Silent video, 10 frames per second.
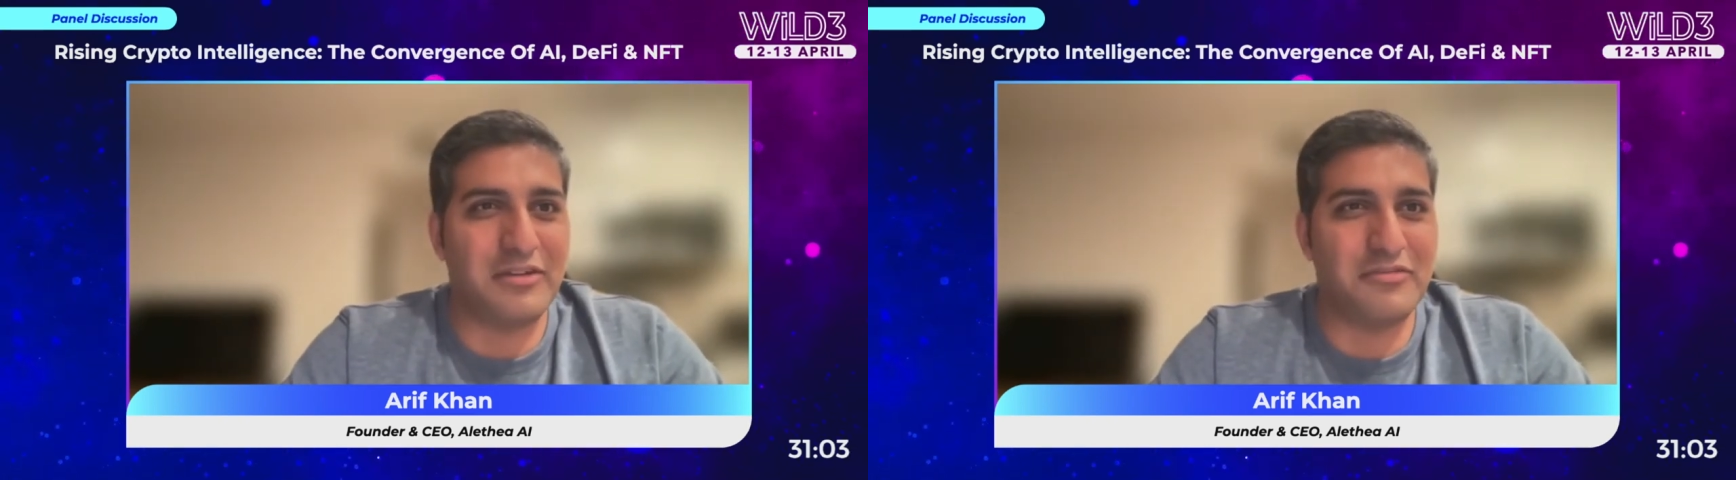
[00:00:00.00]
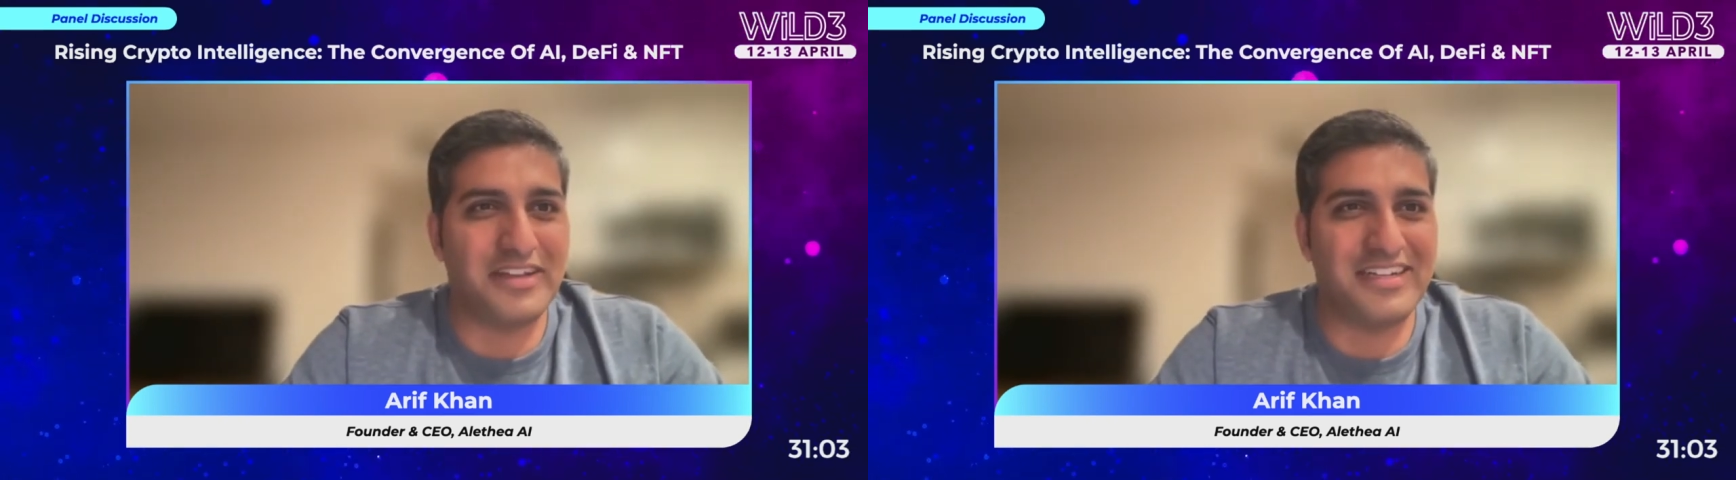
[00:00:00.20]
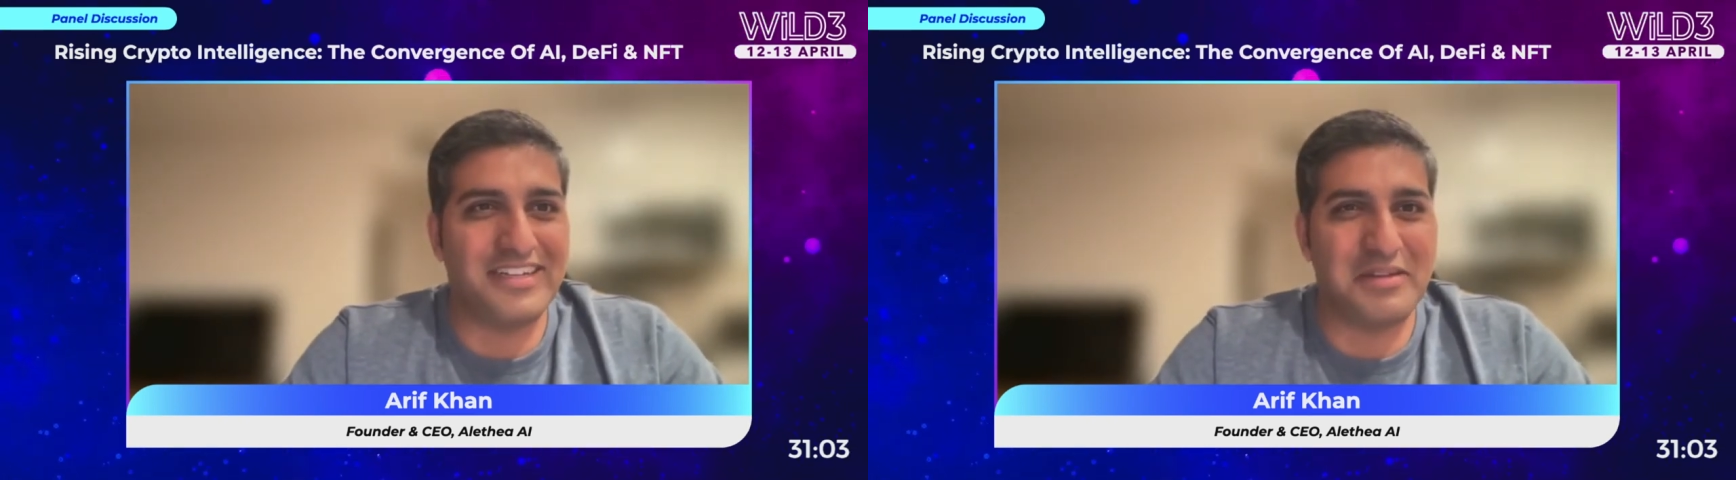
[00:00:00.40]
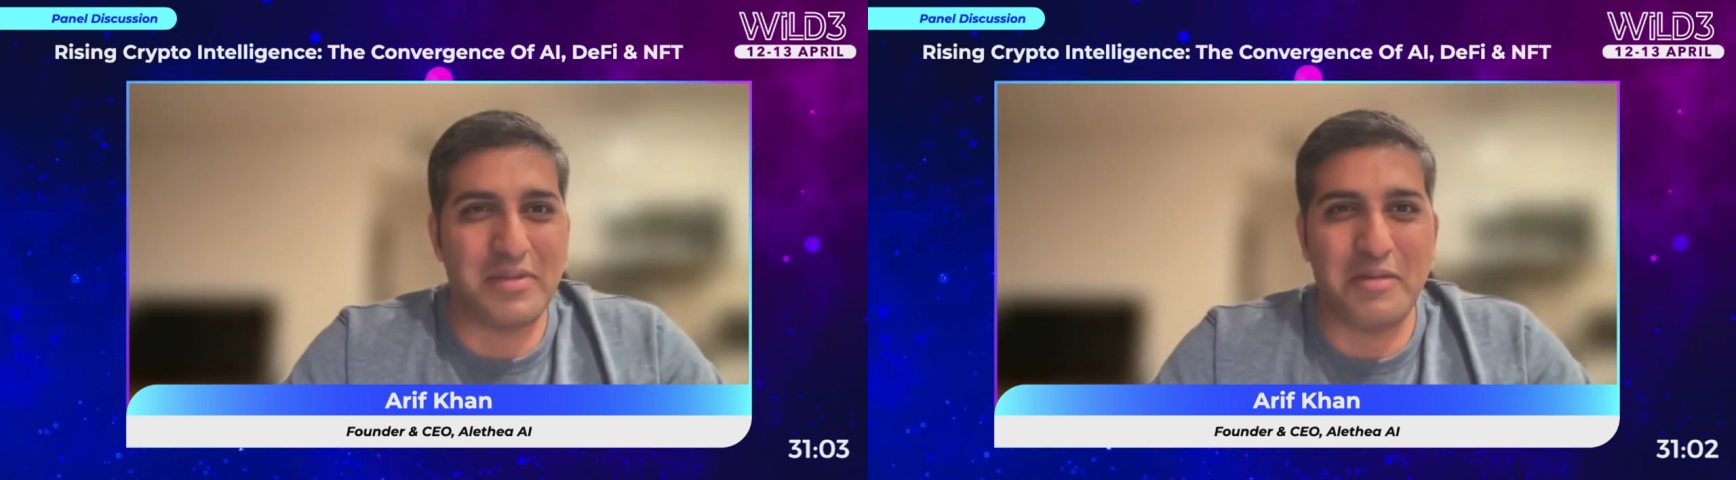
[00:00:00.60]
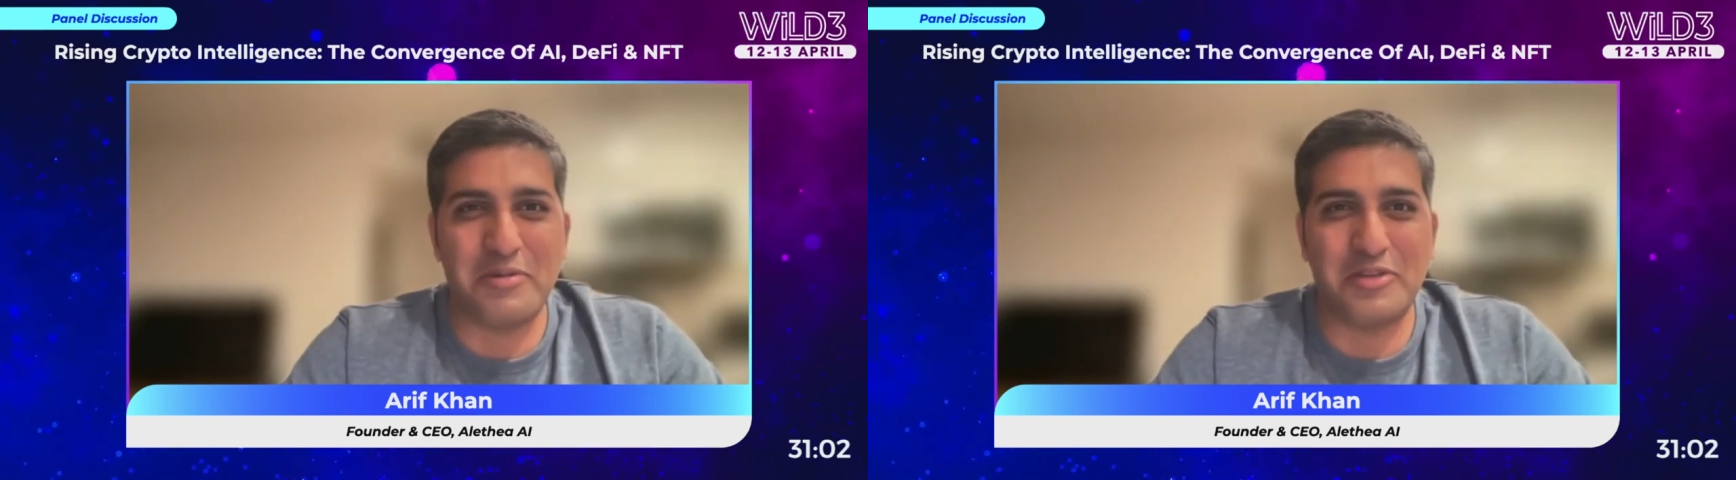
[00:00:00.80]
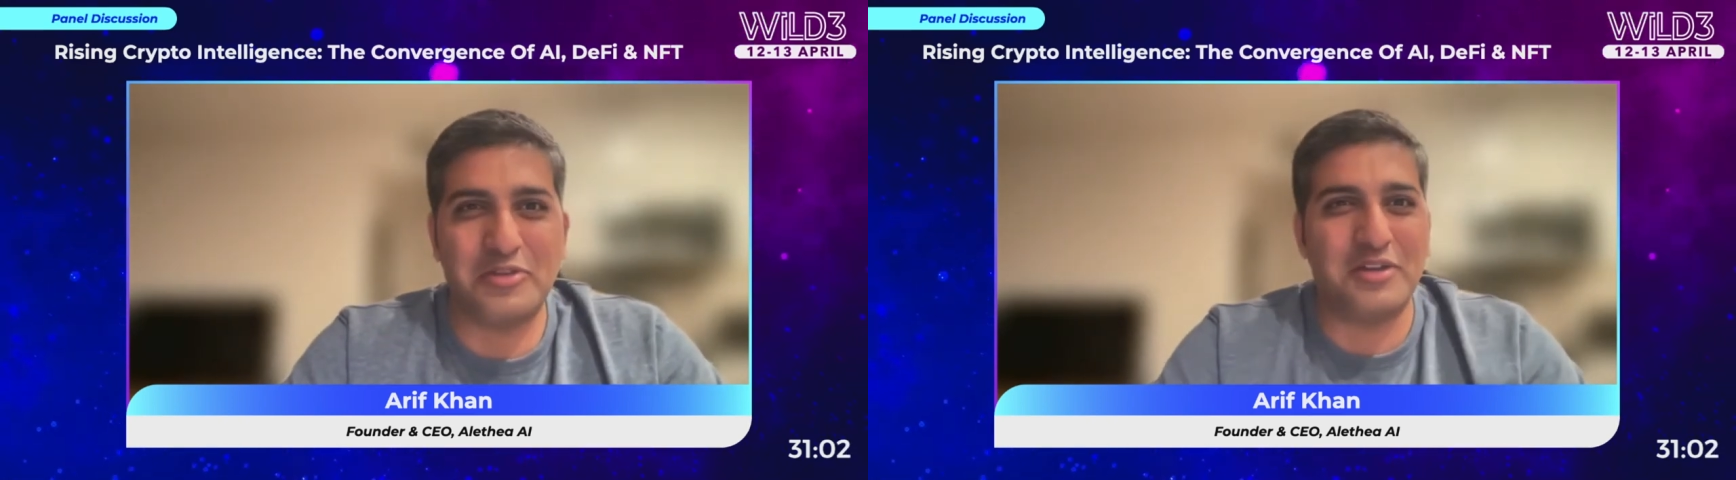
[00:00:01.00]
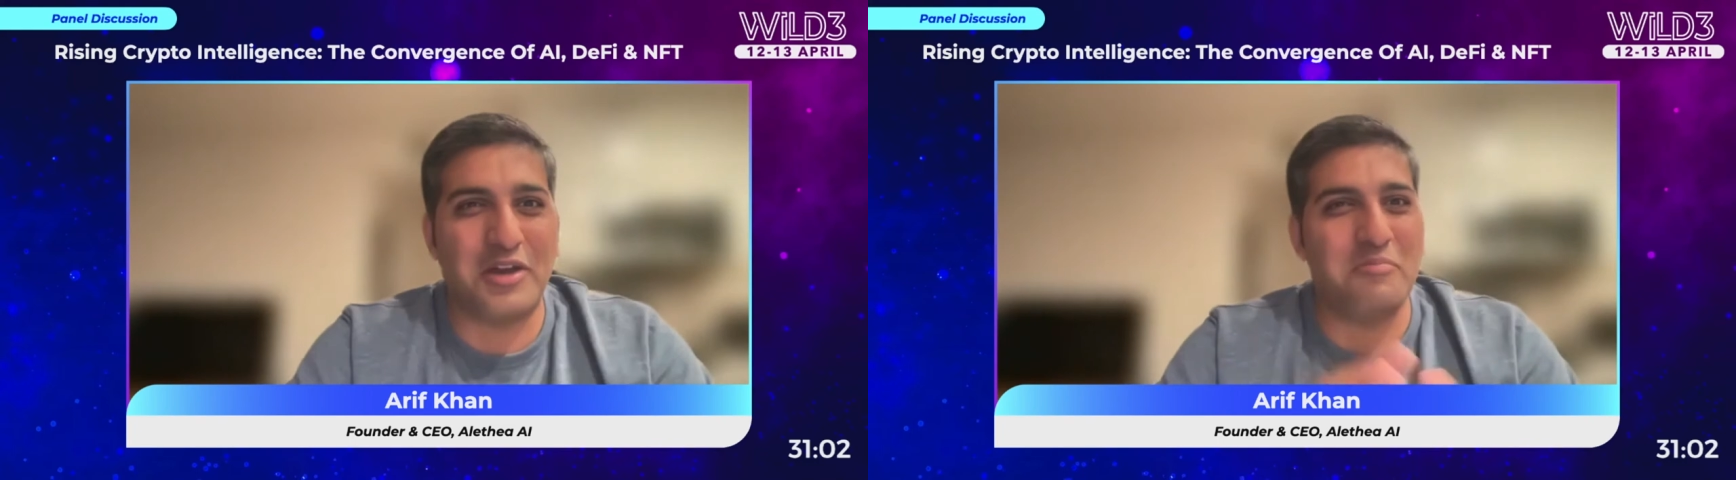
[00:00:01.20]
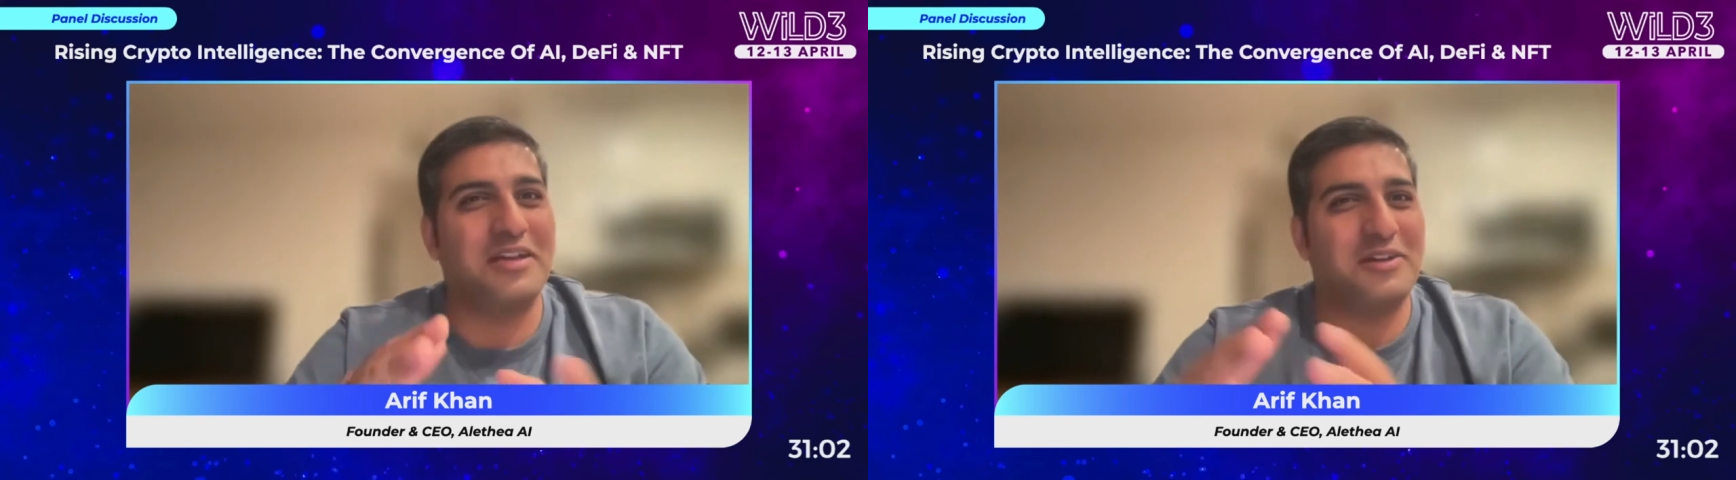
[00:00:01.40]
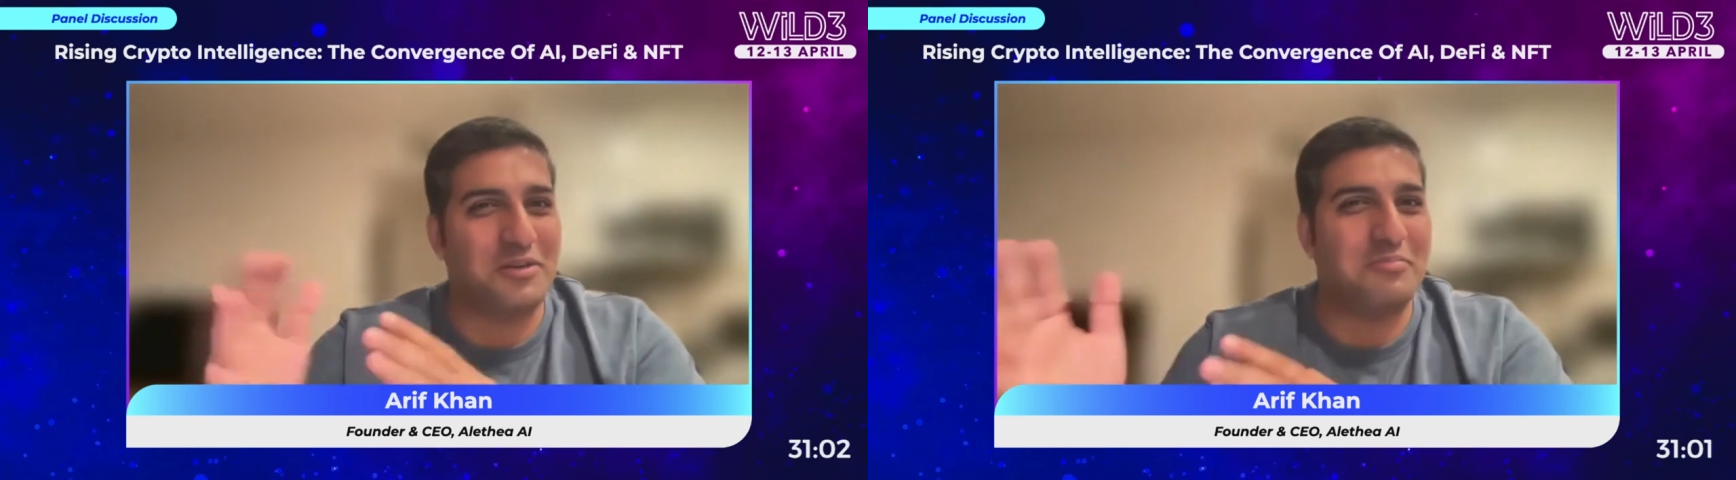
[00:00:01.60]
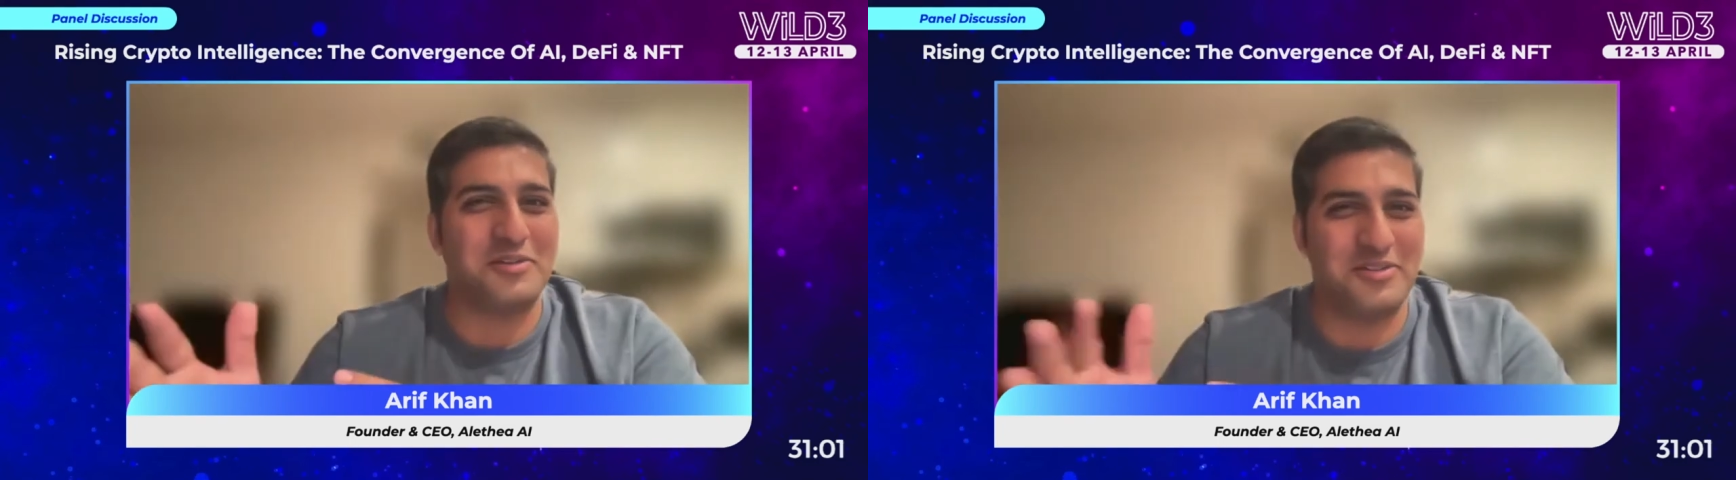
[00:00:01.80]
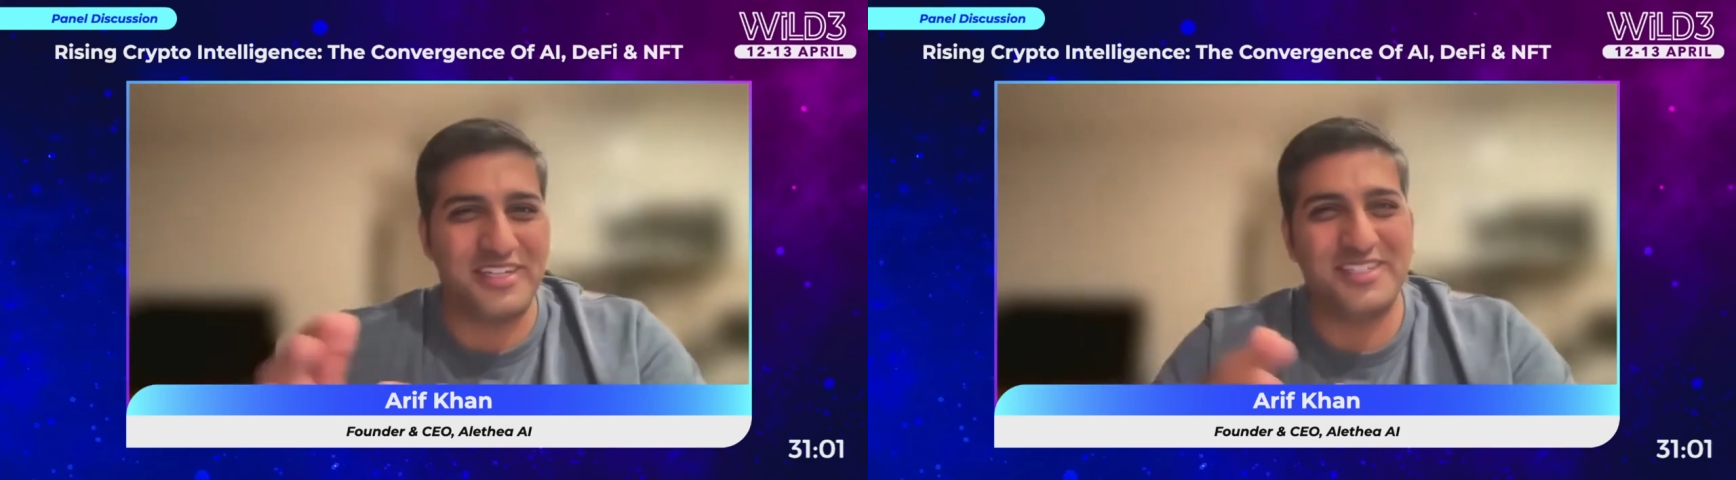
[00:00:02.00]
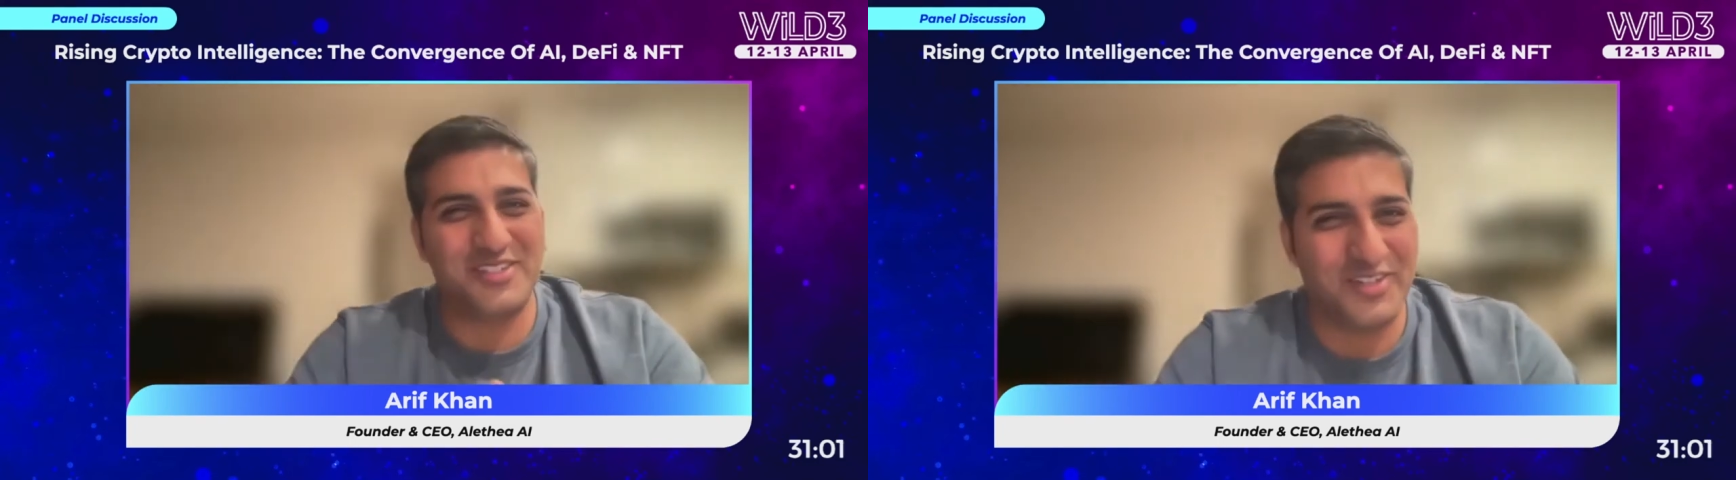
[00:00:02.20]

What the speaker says: and I'm happy to now be in crypto, right? So